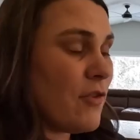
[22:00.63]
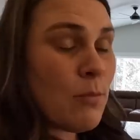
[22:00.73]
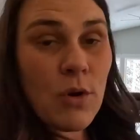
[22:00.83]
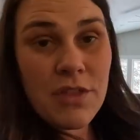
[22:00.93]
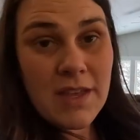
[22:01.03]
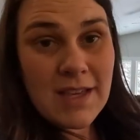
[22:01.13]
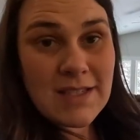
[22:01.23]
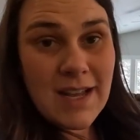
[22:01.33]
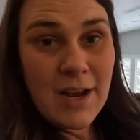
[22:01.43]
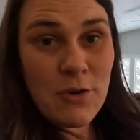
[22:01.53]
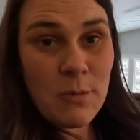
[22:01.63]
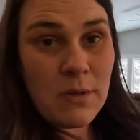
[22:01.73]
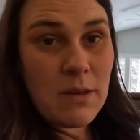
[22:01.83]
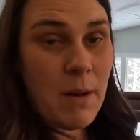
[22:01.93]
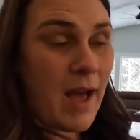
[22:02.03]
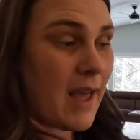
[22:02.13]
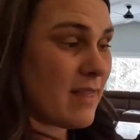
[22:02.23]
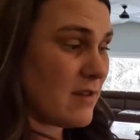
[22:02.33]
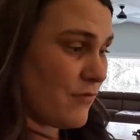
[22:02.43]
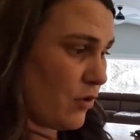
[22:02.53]
few more things than I normally
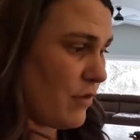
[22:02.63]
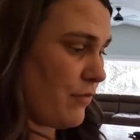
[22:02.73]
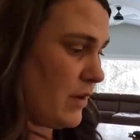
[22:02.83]
buy for the